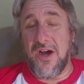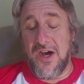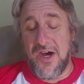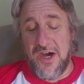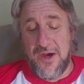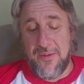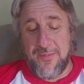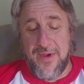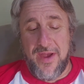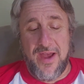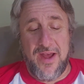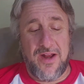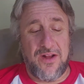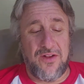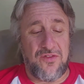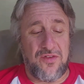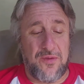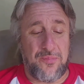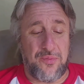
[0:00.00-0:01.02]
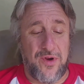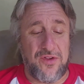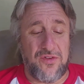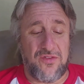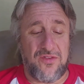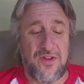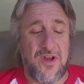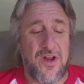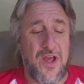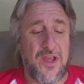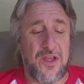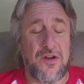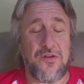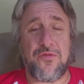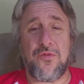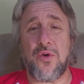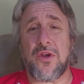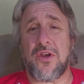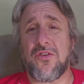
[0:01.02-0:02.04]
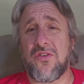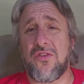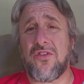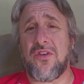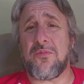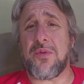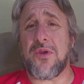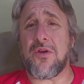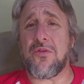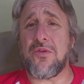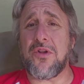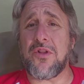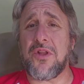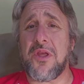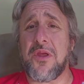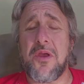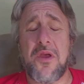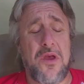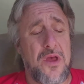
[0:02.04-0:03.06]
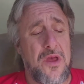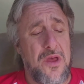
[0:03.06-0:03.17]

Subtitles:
And it's a price that I can afford because this could be a really,